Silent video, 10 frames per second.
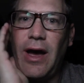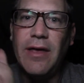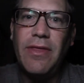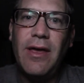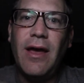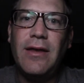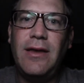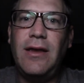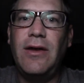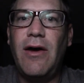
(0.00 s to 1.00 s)
I think I
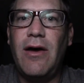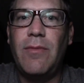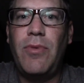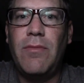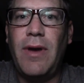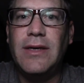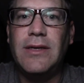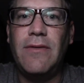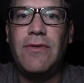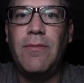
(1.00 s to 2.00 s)
did know how to put
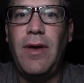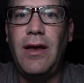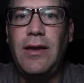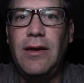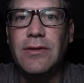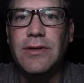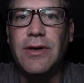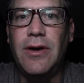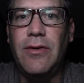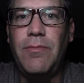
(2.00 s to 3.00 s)
myself to bed years
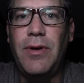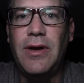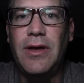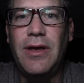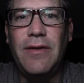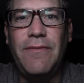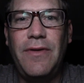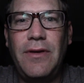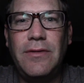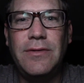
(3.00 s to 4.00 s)
ago, but it
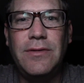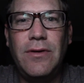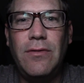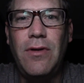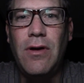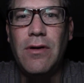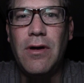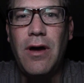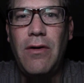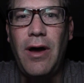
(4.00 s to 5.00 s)
feels so long
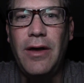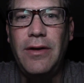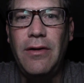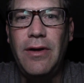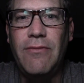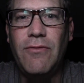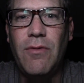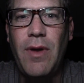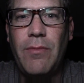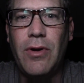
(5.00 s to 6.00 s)
ago I don't even
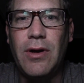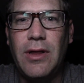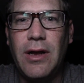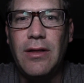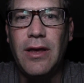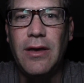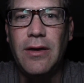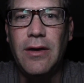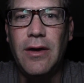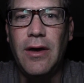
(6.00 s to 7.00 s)
remember clearly.
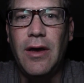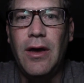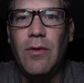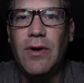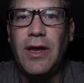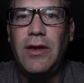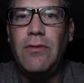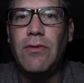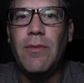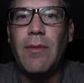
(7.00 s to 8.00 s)
What I
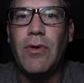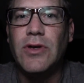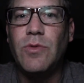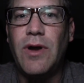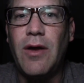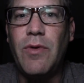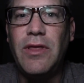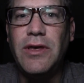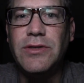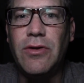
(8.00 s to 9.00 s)
do remember is when I
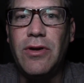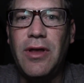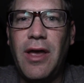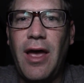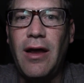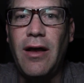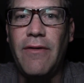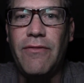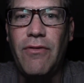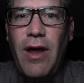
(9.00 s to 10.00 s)
really started to get
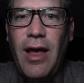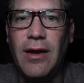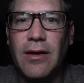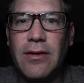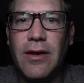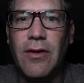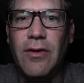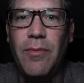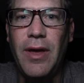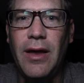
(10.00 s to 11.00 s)
afraid to go
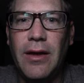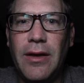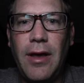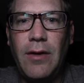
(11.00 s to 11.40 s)
to bed.